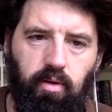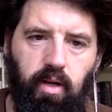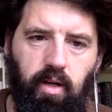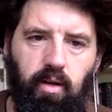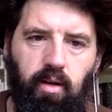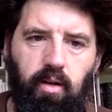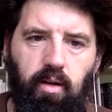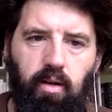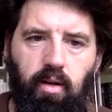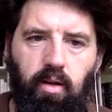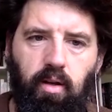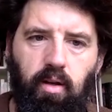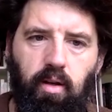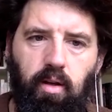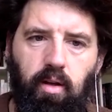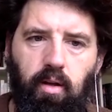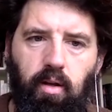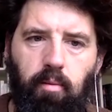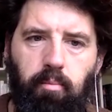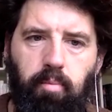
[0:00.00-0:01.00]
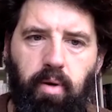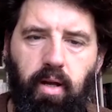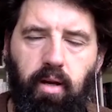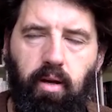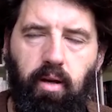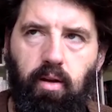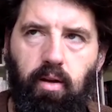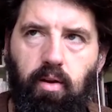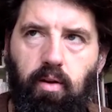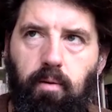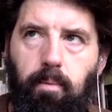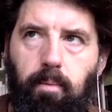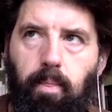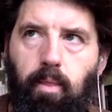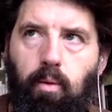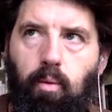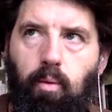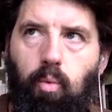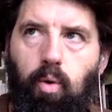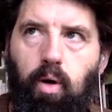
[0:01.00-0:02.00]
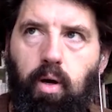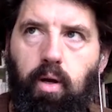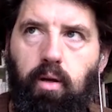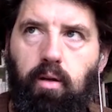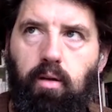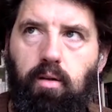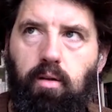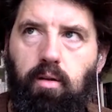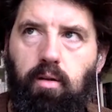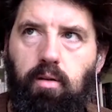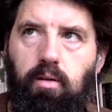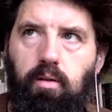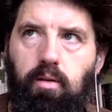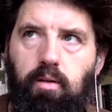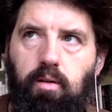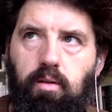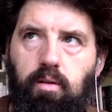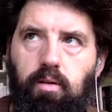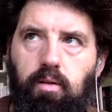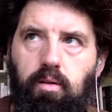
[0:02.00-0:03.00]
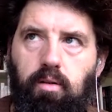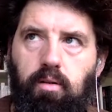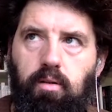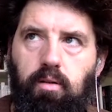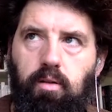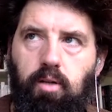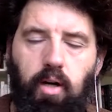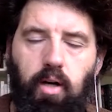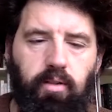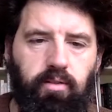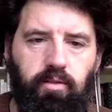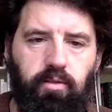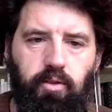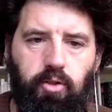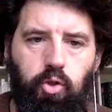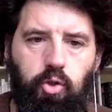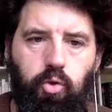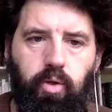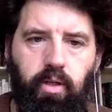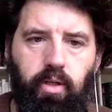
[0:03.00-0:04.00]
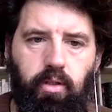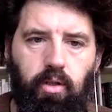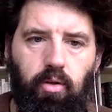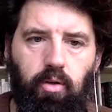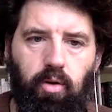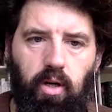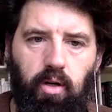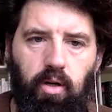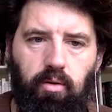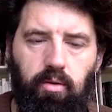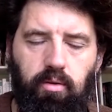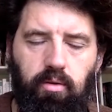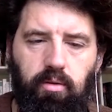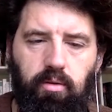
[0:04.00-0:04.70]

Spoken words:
right? But what causes a tree to grow?